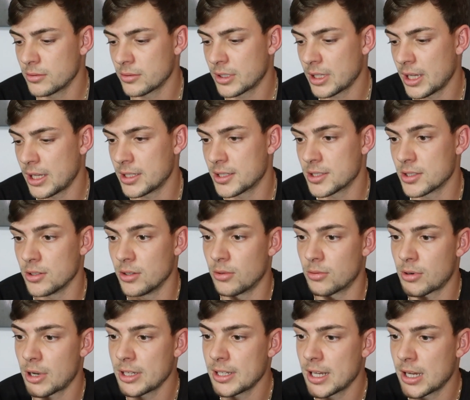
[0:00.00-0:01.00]
Okay, so
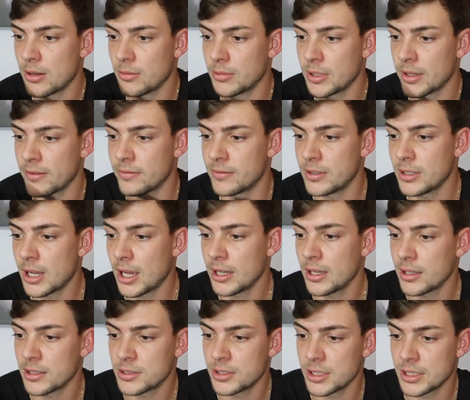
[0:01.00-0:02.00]
right now we have
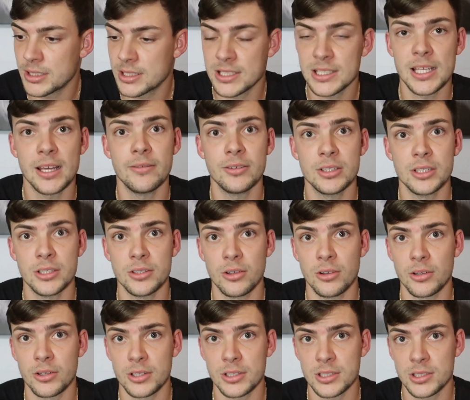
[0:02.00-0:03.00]

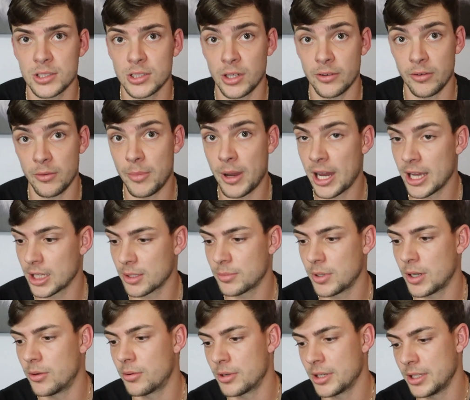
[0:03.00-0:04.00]
$970 of a buying
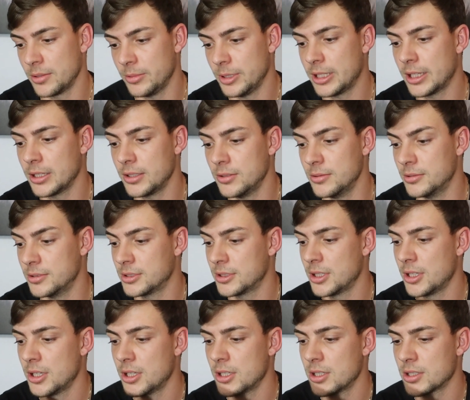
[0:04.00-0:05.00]
power that we can use.
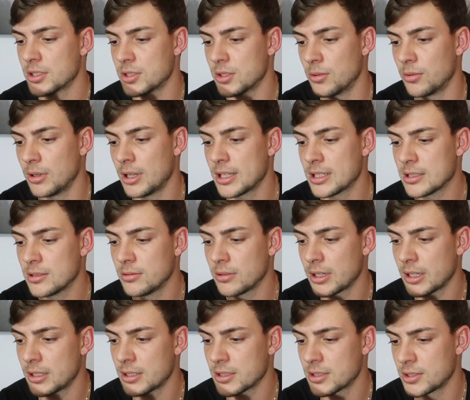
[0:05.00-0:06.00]
So let's look
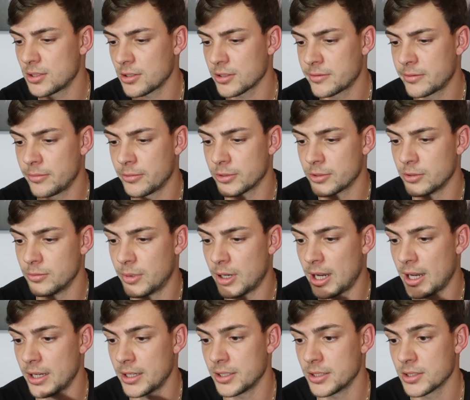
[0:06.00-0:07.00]
at the stocks we want to
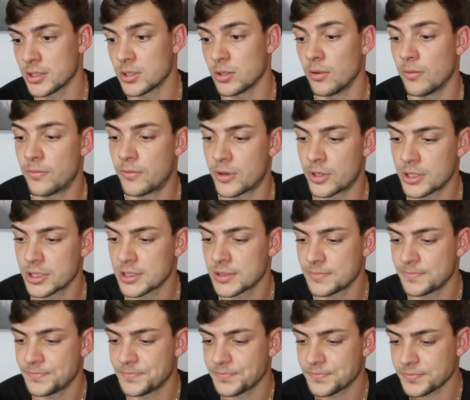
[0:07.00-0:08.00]
buy. So first,
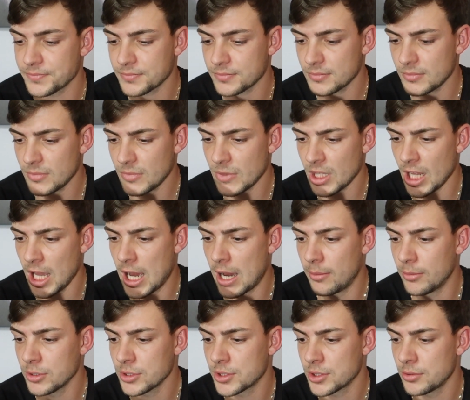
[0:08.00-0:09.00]
I
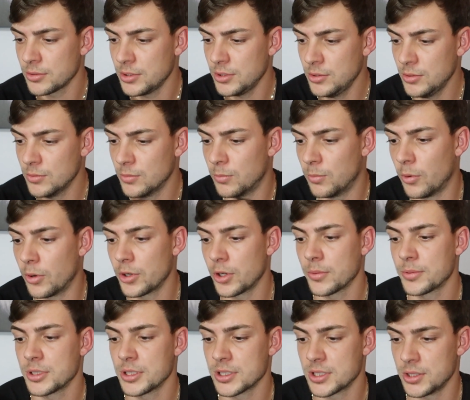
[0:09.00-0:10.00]
will show you what
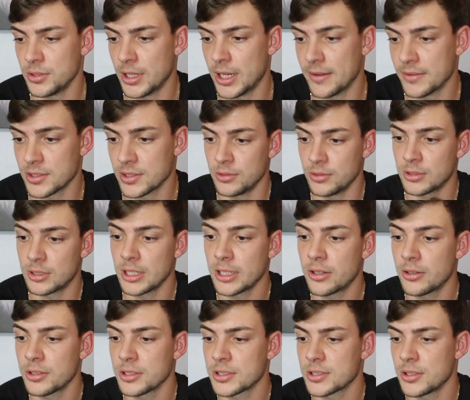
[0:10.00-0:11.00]
options you have. click
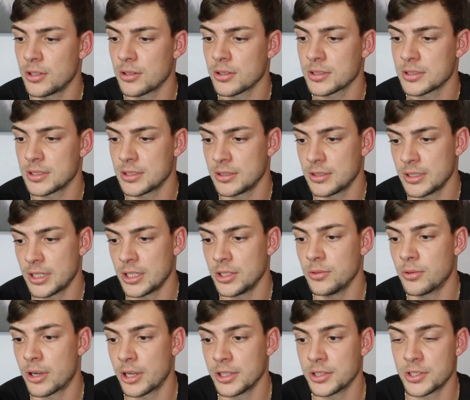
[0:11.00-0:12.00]
on the stocks that
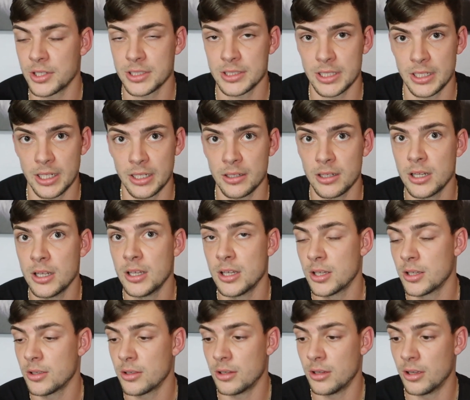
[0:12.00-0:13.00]
you are interested in.
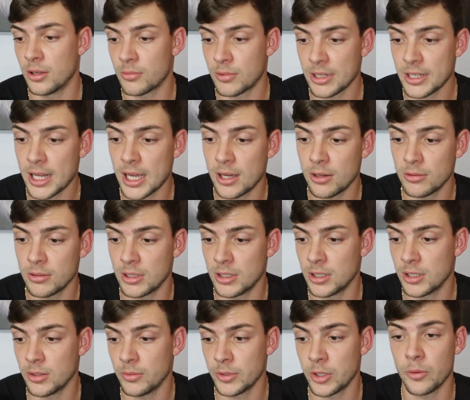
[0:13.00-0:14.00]
Right
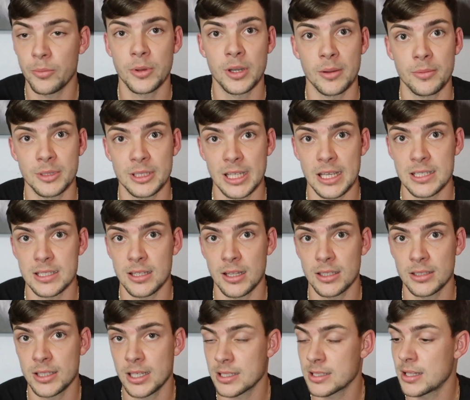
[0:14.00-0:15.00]
now, we open up a
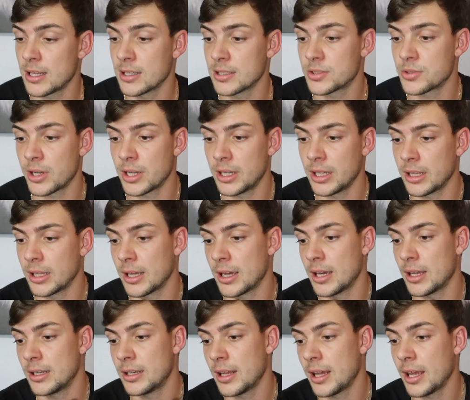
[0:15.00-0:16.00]
Tesla. Tesla is trading
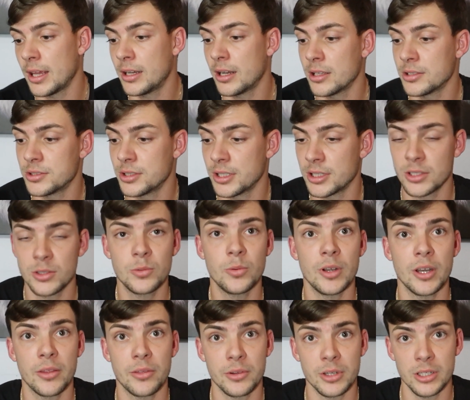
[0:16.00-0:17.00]
at
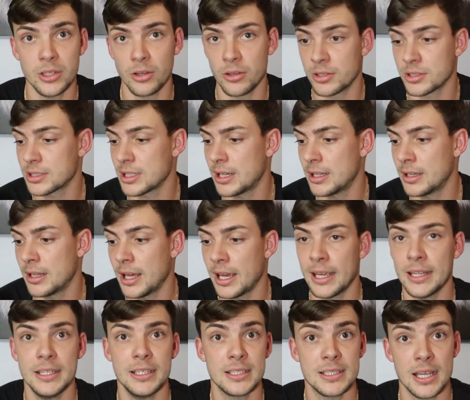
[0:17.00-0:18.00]

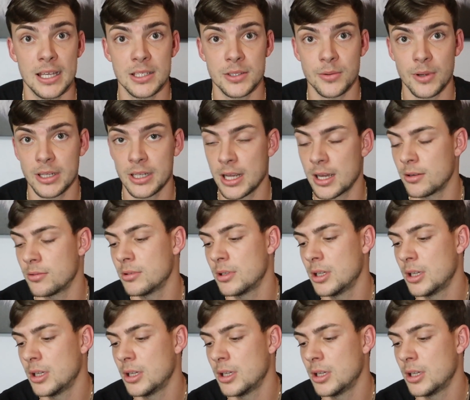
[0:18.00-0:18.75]
$823.80 right now.